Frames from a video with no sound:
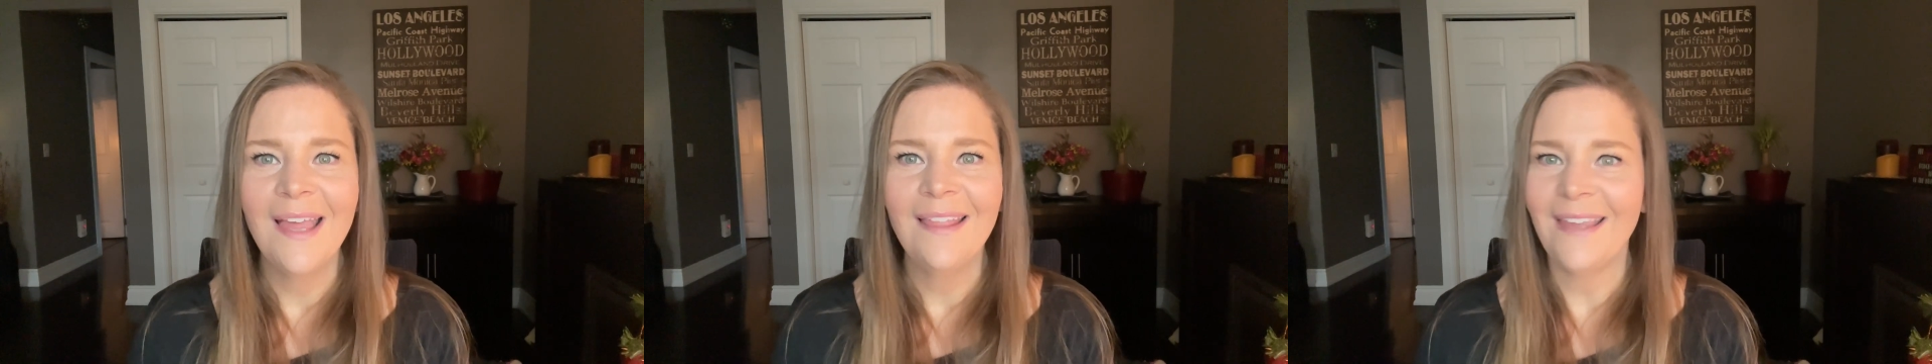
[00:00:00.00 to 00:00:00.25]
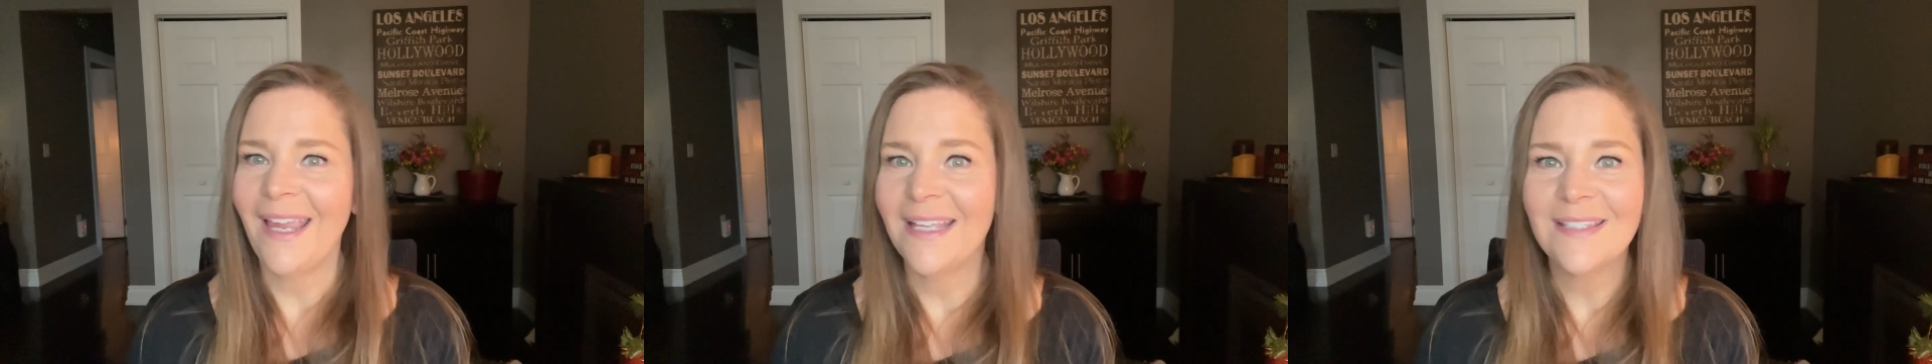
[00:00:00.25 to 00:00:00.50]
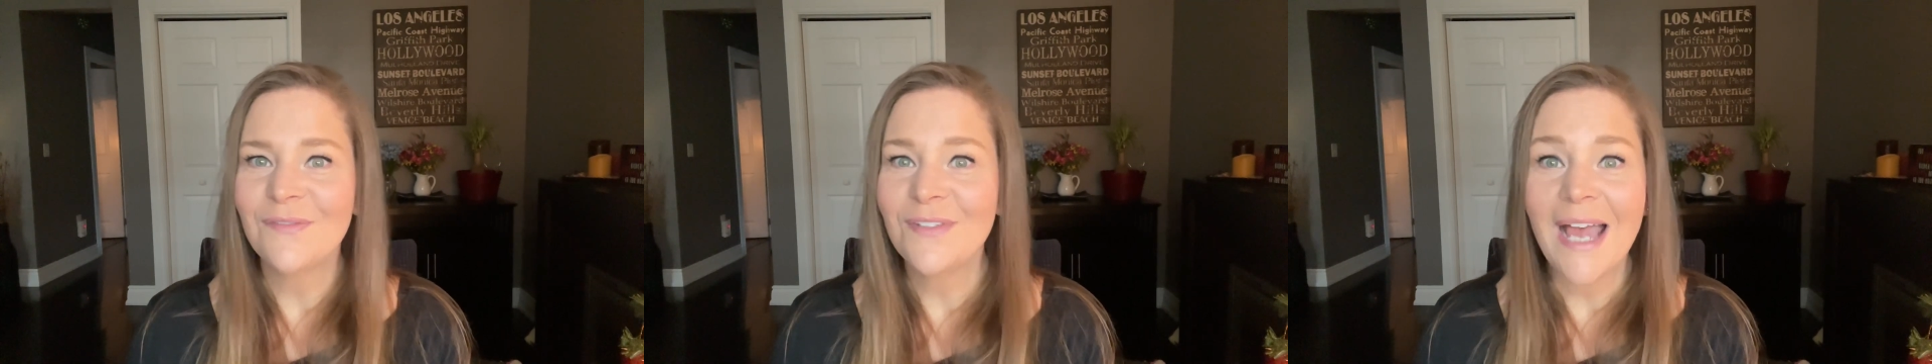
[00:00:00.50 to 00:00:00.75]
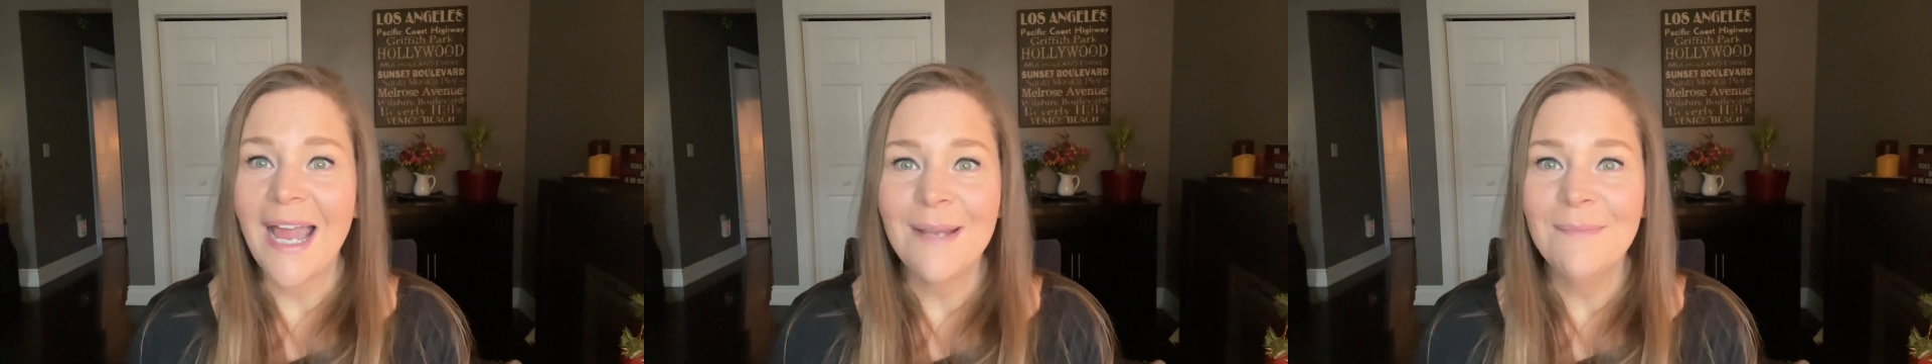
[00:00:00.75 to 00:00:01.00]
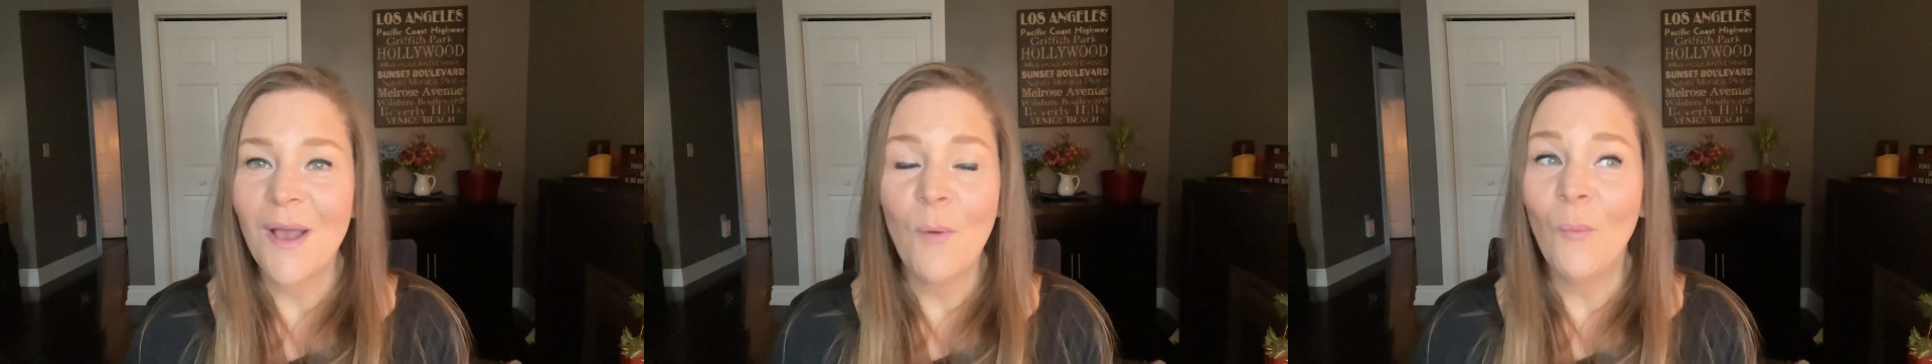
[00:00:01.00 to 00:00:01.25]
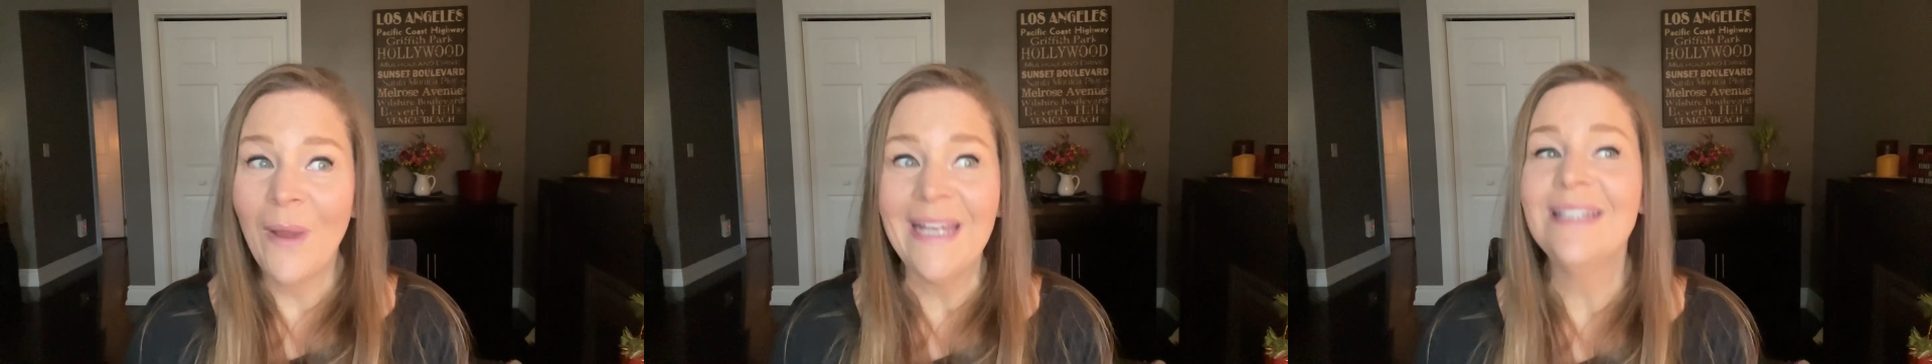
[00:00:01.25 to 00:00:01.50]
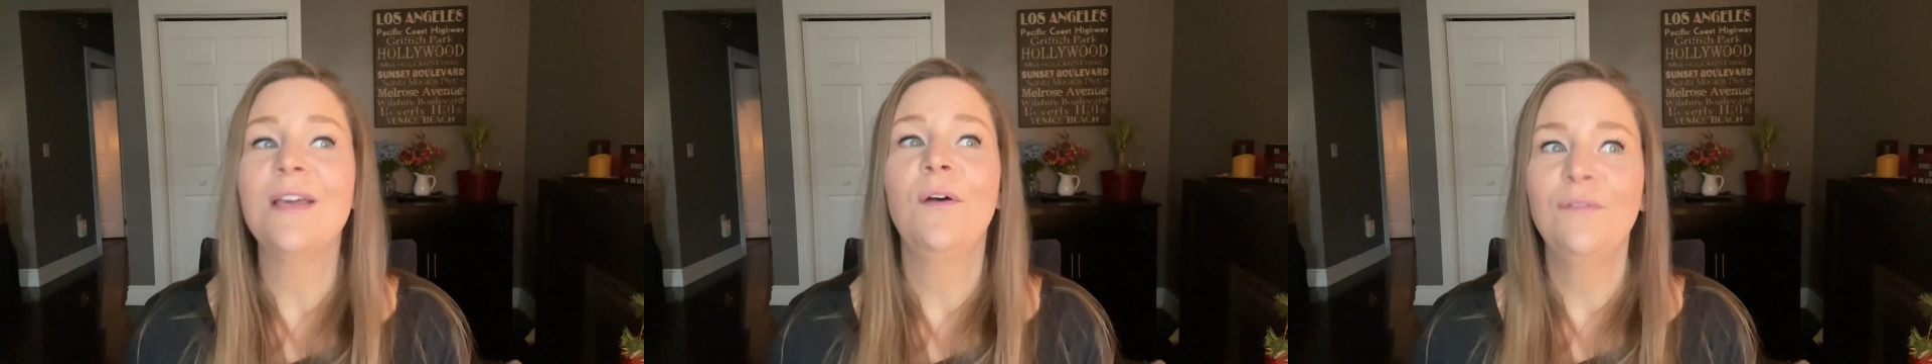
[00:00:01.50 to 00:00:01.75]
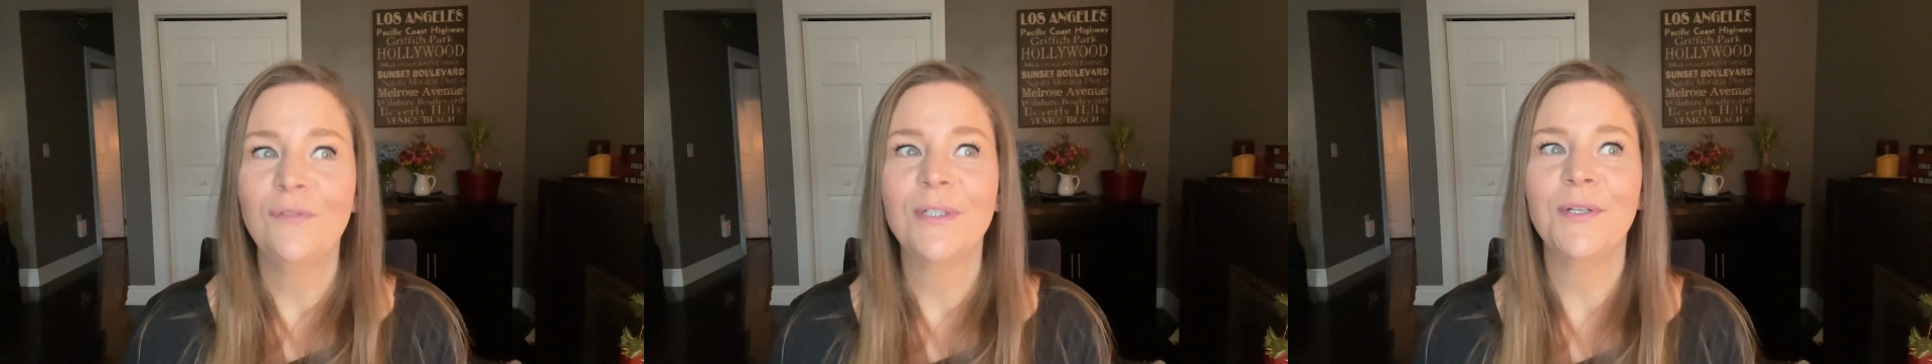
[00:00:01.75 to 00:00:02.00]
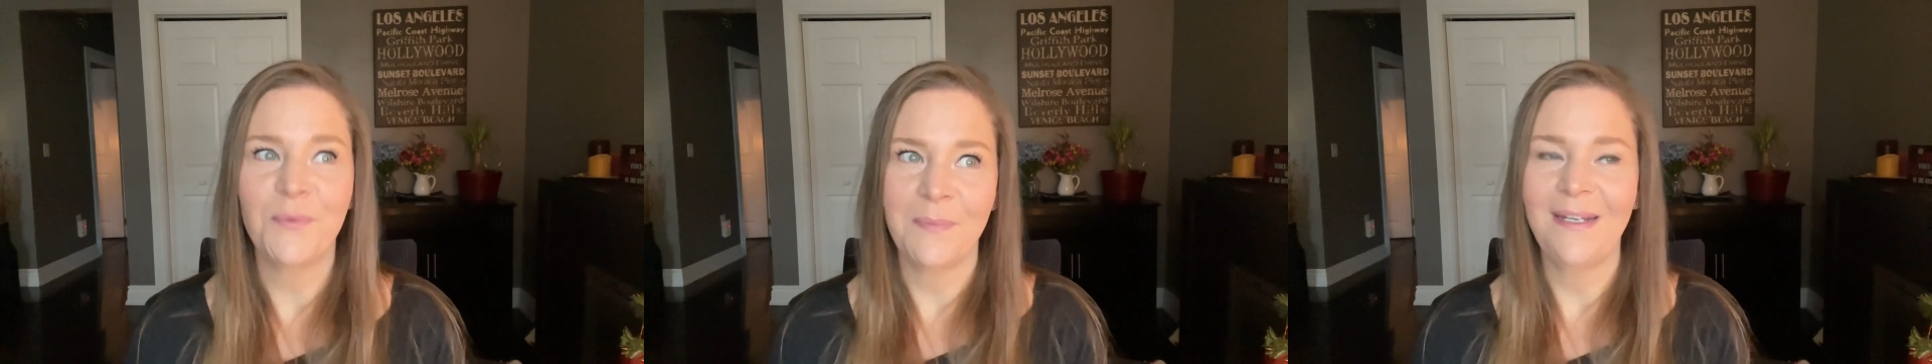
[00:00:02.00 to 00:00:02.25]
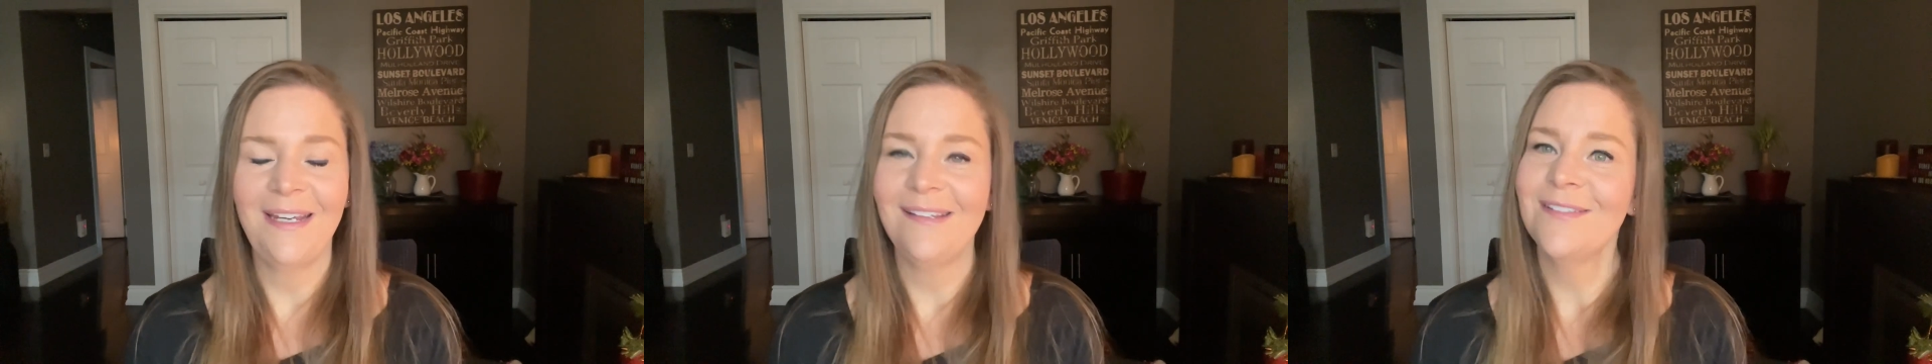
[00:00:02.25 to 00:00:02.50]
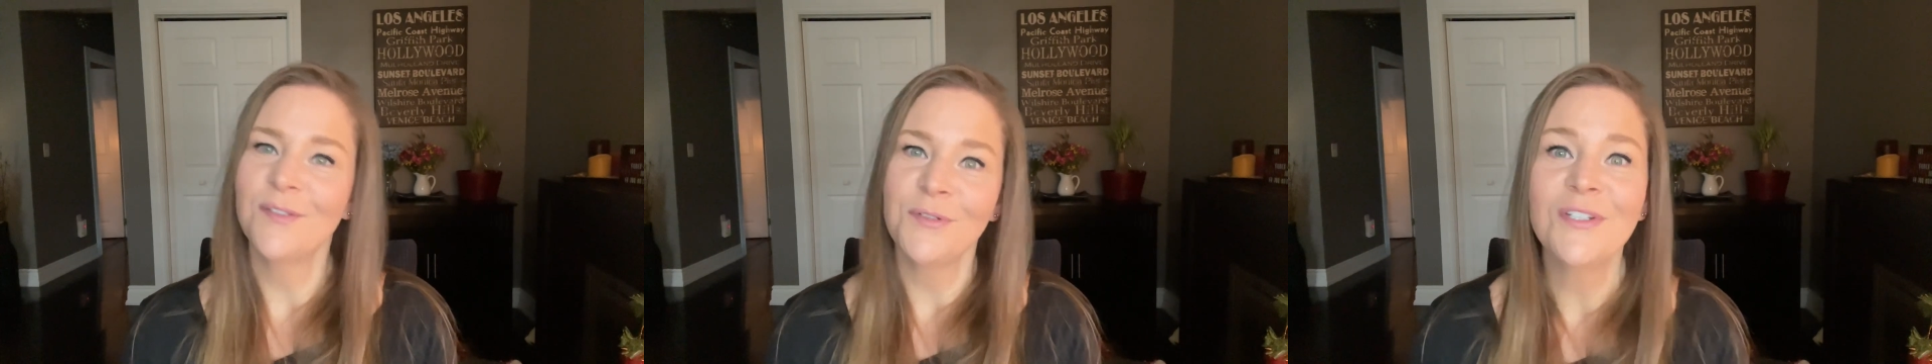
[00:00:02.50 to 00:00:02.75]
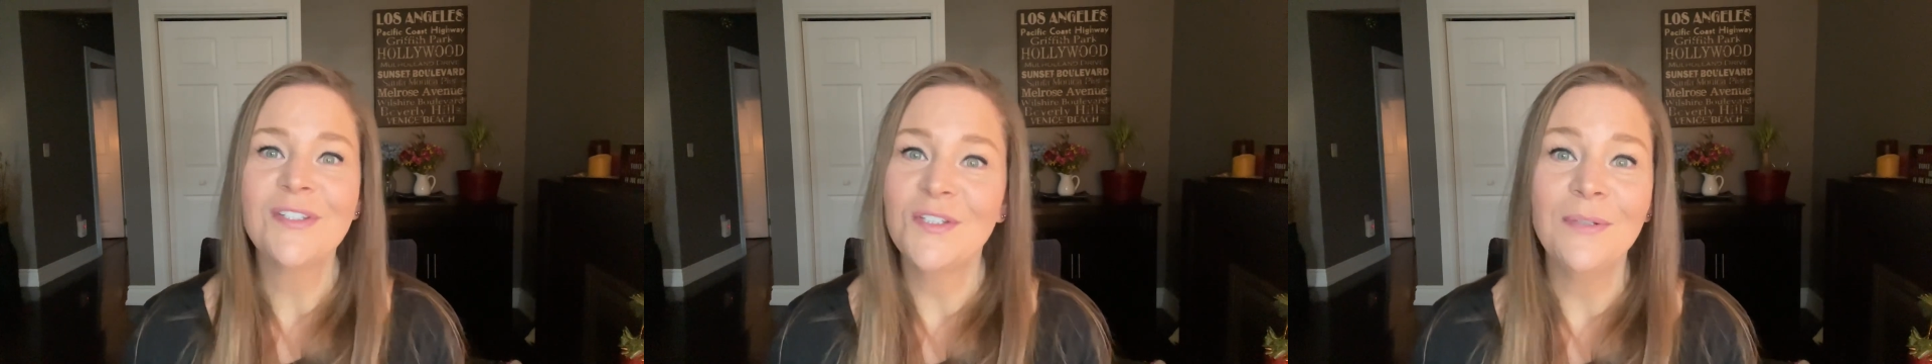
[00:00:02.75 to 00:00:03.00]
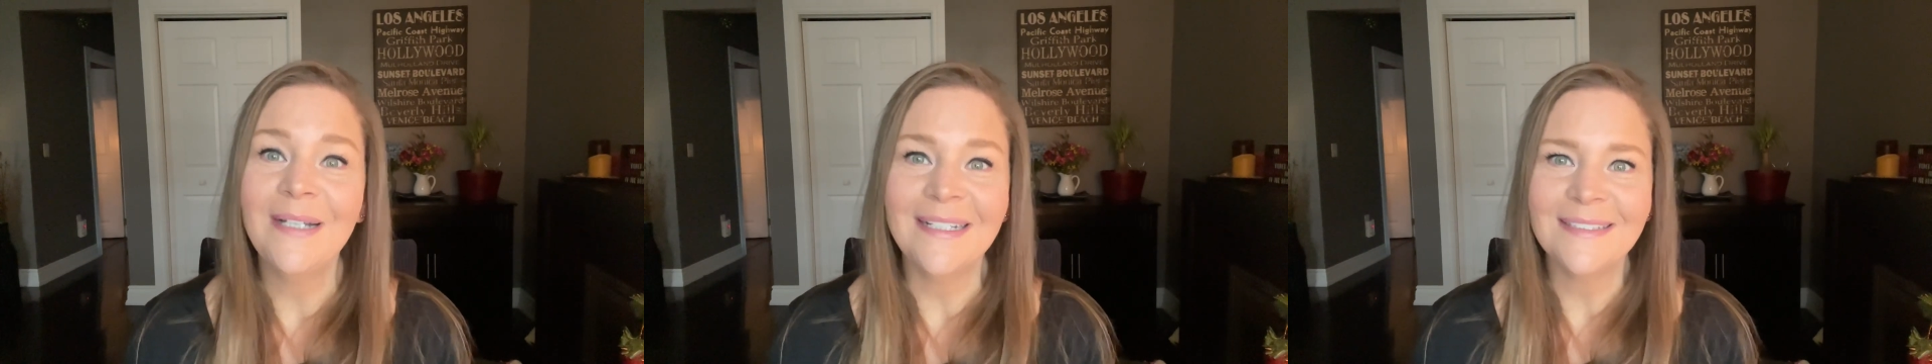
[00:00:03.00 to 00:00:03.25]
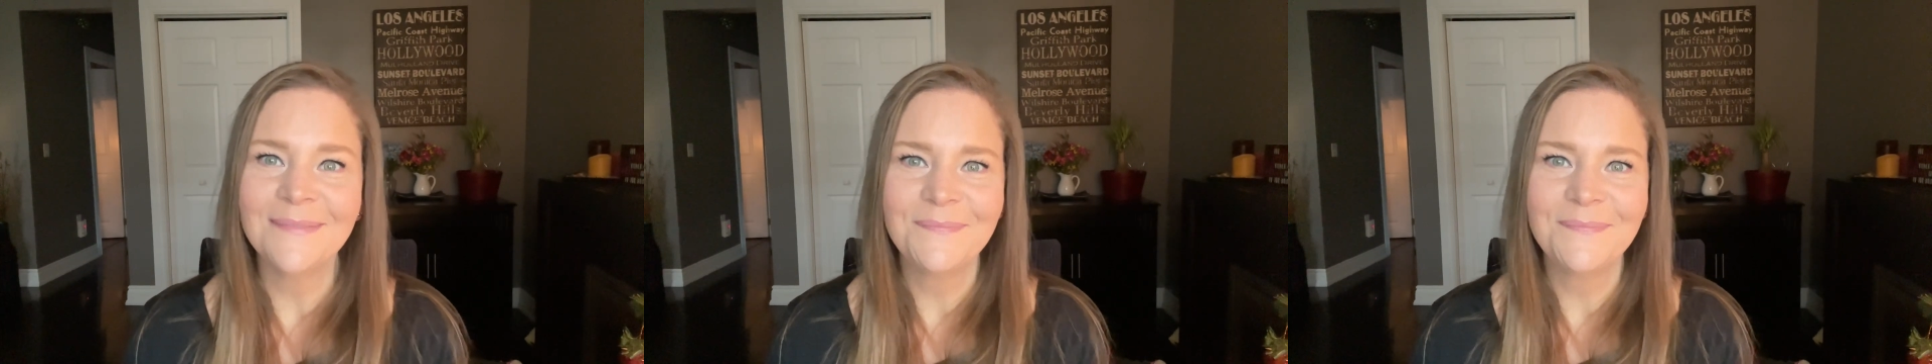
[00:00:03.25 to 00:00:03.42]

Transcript: The hands of time wait for nobody, so just do it.